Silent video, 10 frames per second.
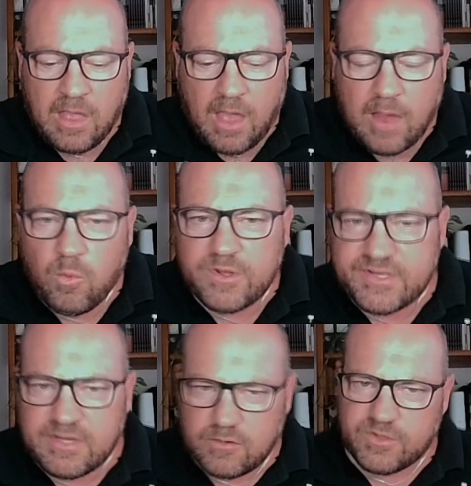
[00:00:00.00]
And what's
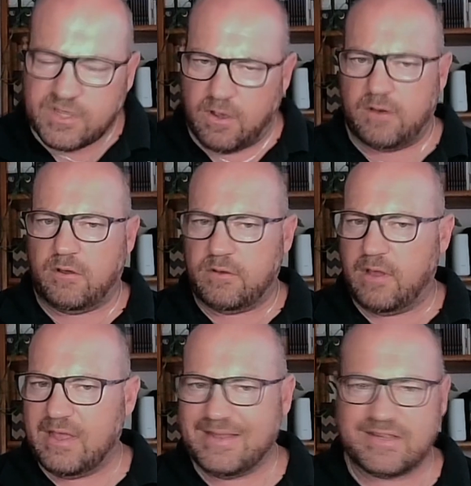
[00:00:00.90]
single sign-on?
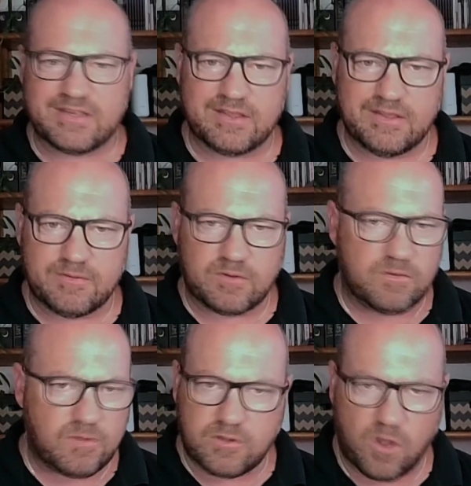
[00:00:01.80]
It's,
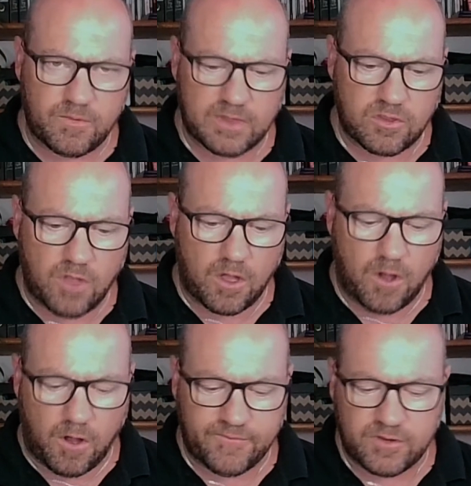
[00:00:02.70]

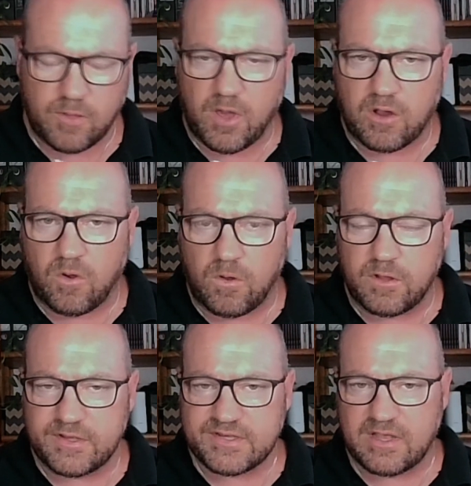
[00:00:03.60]
often you might
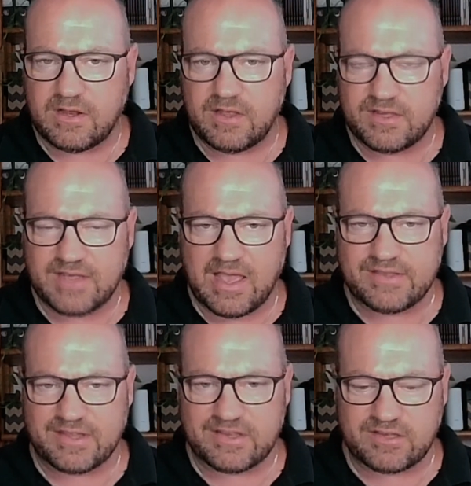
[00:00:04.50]
see it as
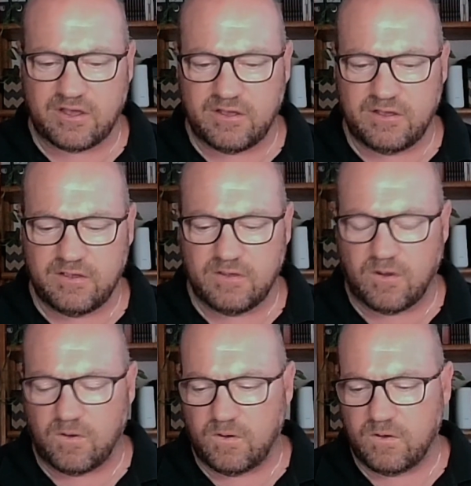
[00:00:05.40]
SSO
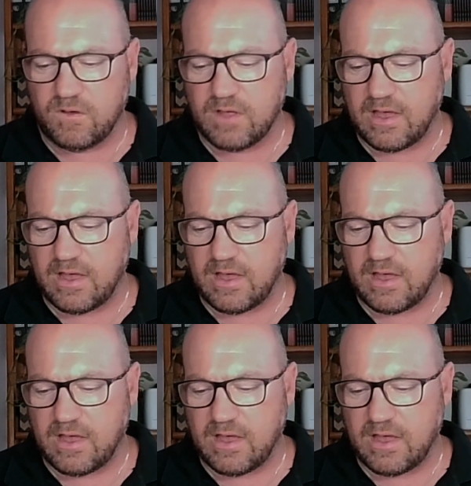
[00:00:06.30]
or,